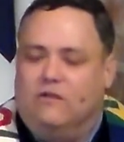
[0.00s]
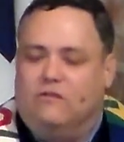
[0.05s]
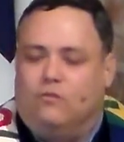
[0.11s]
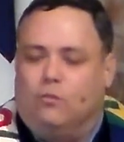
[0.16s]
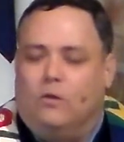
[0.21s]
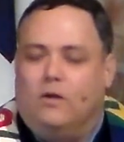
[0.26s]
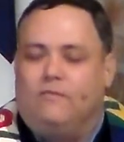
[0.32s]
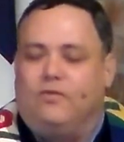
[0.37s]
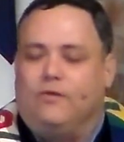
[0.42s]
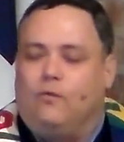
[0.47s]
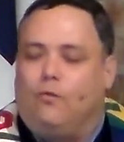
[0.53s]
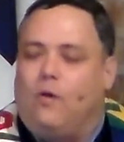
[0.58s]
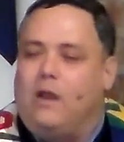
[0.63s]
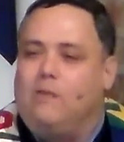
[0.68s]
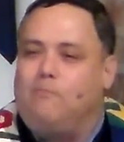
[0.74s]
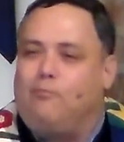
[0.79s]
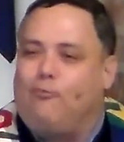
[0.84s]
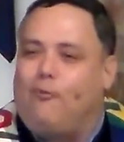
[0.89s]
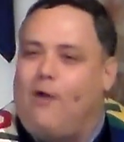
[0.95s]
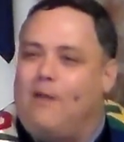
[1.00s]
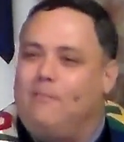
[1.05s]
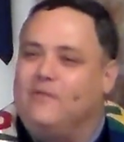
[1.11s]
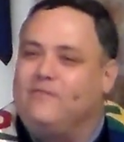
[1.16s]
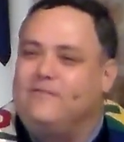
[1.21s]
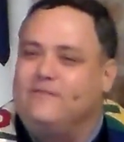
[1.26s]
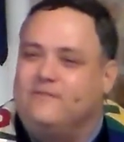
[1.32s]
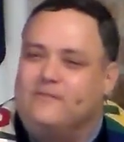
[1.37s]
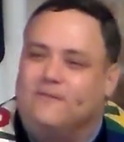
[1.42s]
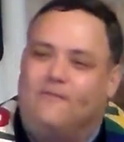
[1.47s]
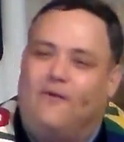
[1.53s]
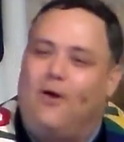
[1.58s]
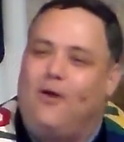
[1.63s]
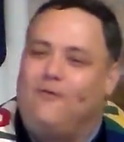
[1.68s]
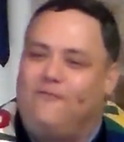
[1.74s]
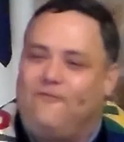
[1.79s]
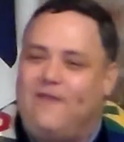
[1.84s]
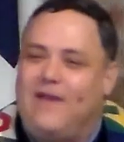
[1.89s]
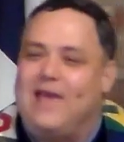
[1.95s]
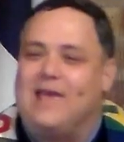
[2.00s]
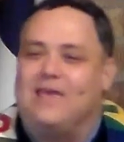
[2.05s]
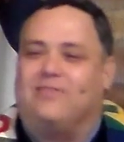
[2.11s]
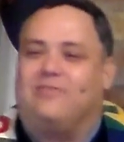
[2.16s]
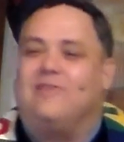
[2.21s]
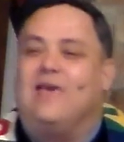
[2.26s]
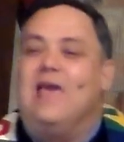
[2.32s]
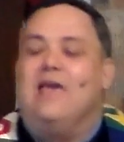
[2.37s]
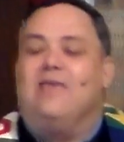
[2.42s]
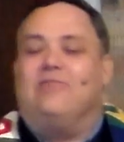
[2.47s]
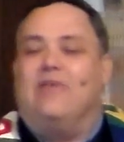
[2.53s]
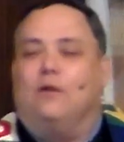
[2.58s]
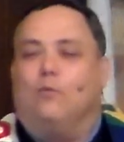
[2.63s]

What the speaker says: It is one of the great promises of our faith